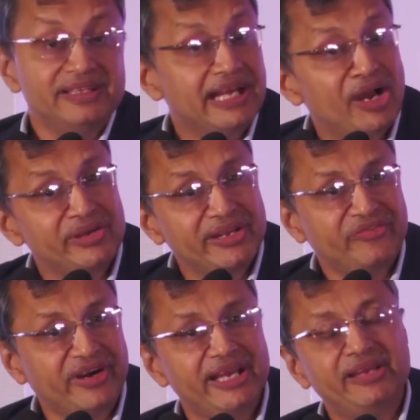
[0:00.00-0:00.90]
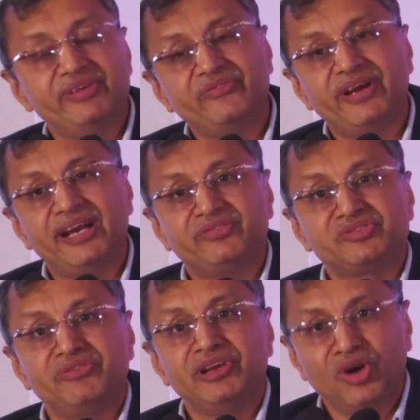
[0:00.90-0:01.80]
The Ioniq 5, in fact,
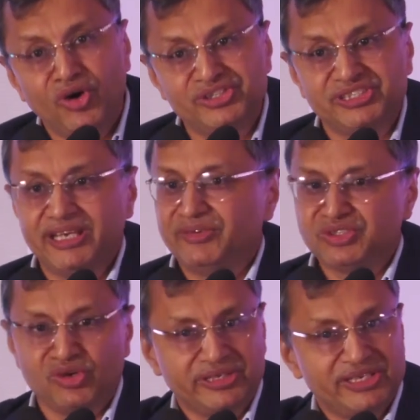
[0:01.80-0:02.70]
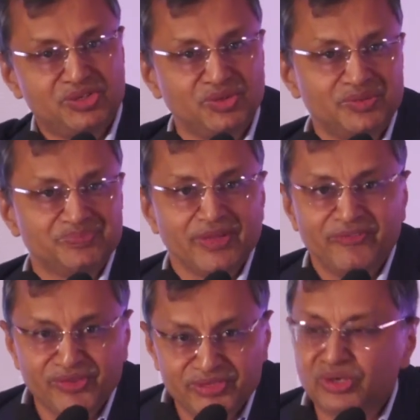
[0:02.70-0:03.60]
which we launched, and I was talking to
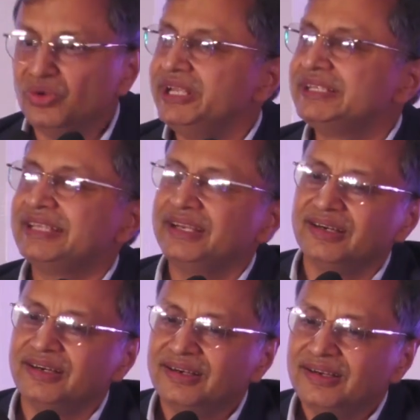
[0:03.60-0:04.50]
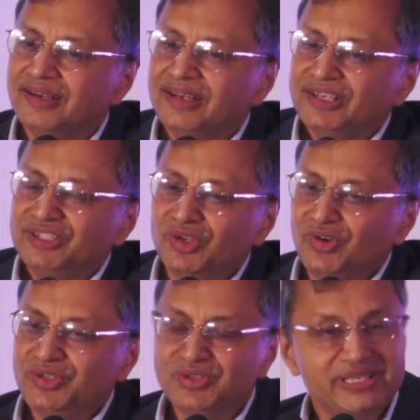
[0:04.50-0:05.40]
one of the colleagues here, you
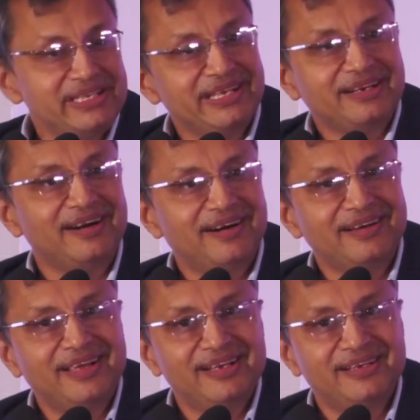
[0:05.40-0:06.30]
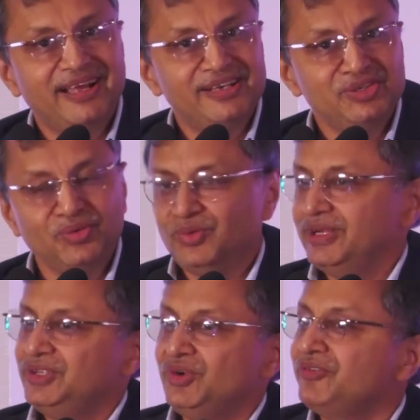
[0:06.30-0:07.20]
know, you see the car and you
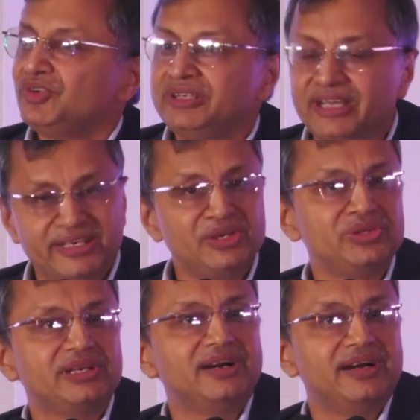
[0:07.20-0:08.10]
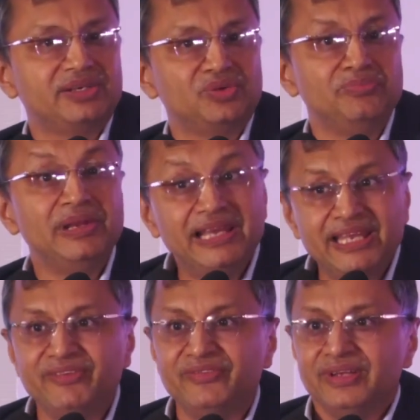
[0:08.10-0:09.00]
have to get into the car to
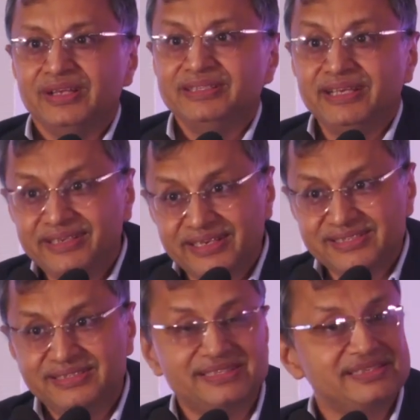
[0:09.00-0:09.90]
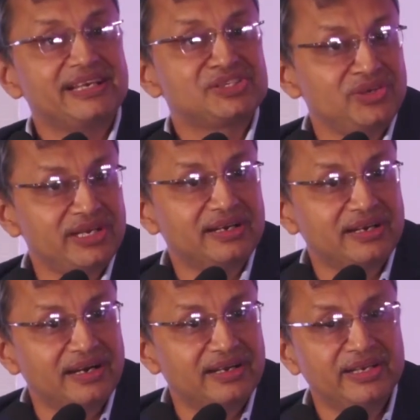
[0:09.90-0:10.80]
believe that yes, this is actually a
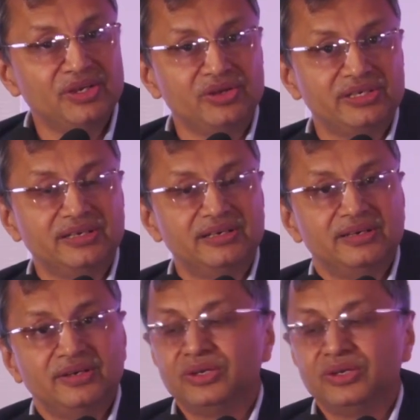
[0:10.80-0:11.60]
car and not a